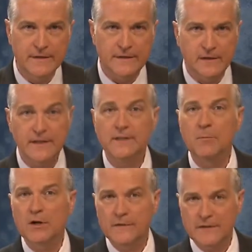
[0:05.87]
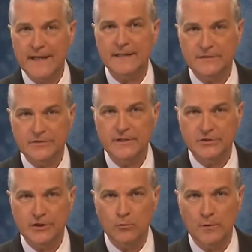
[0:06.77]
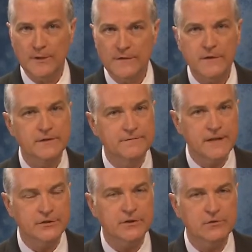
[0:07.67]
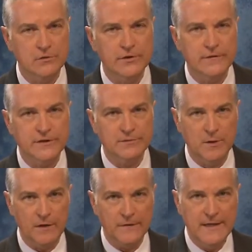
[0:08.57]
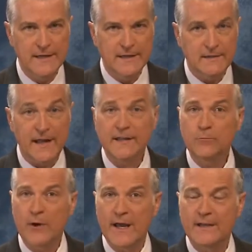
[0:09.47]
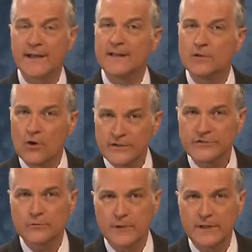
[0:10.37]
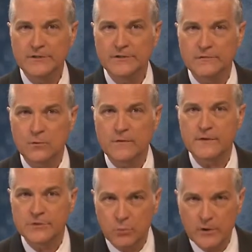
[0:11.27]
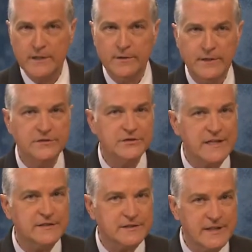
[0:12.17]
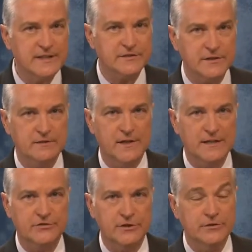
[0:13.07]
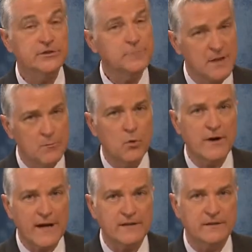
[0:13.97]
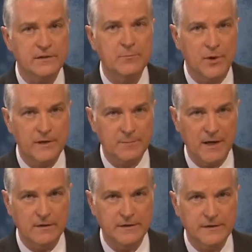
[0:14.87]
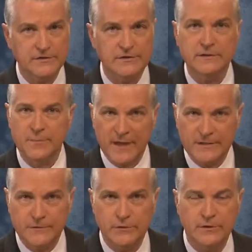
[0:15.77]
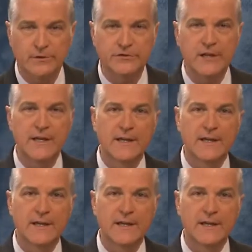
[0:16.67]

They elected Martha Laning, state chairwoman, at their convention earlier this month. Laning ran and lost a race for the Sheboygan area state Senate seat last year. She's become more active in party politics in the past few years.